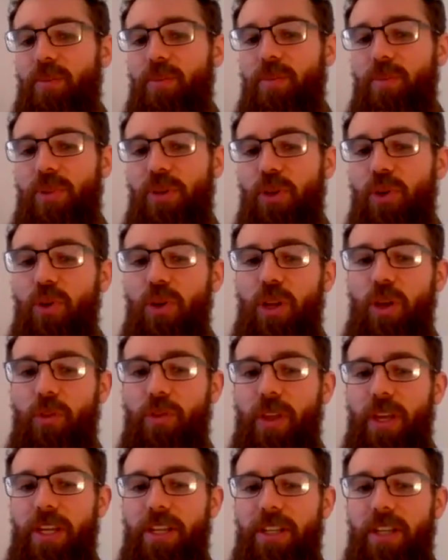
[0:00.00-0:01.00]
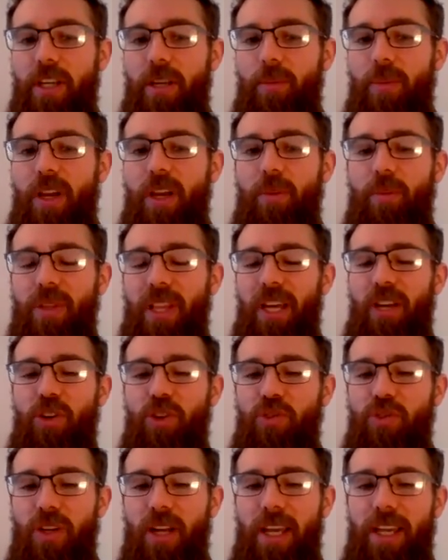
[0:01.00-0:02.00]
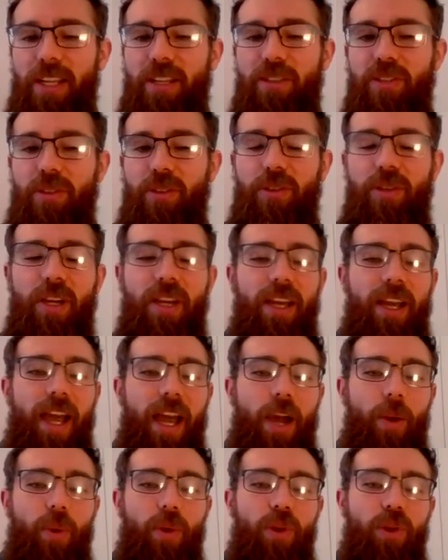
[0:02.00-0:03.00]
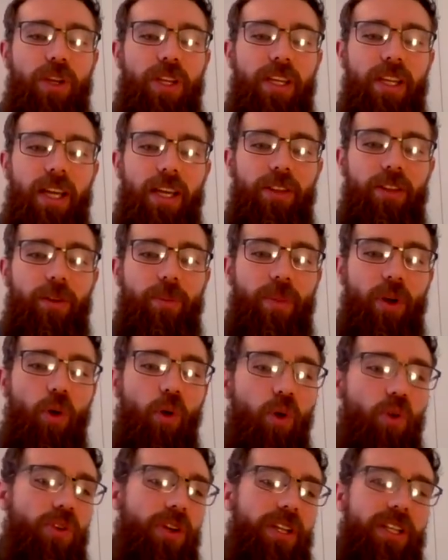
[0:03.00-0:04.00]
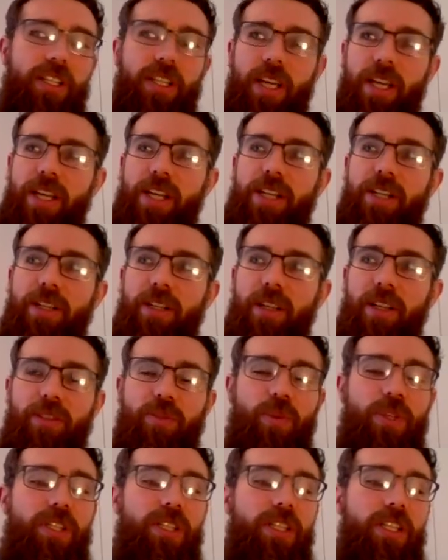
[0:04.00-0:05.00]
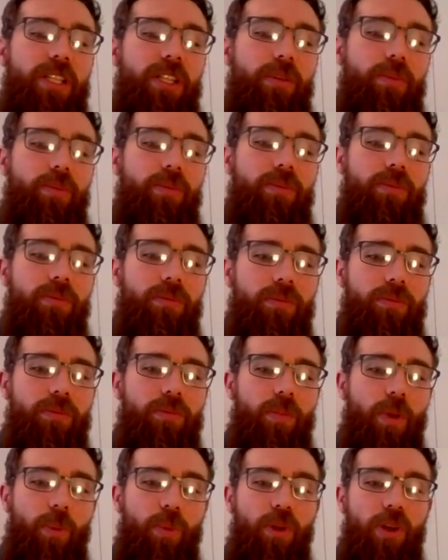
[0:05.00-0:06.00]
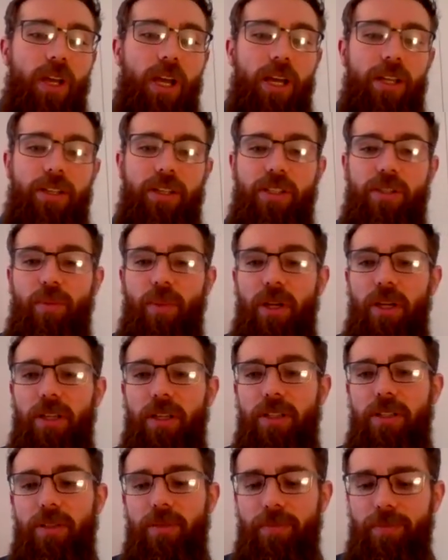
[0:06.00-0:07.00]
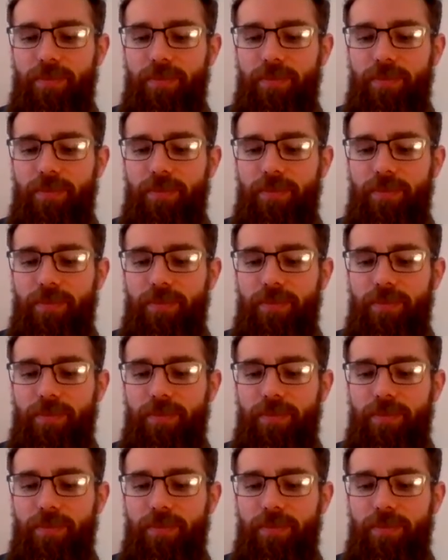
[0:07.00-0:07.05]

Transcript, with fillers: purely on their shape. But that could relate to how we're looking at them, the orientation as we see them when we look out into space.